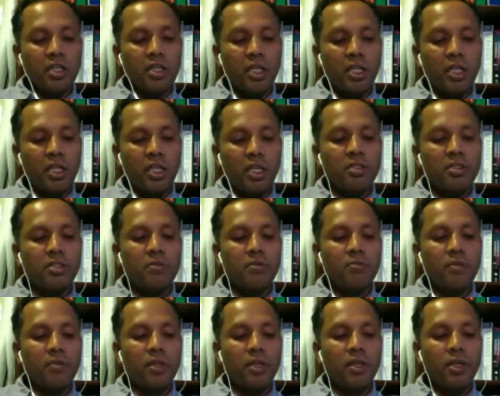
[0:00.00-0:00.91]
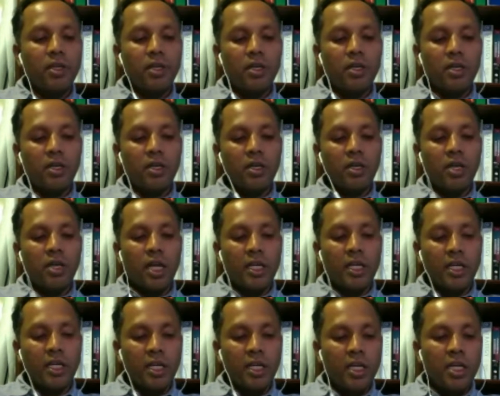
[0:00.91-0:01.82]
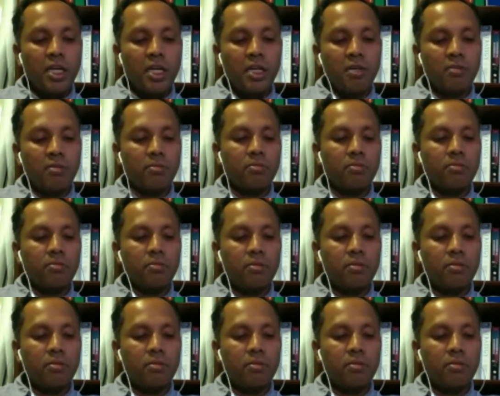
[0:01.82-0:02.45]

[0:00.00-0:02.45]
like a lean, you will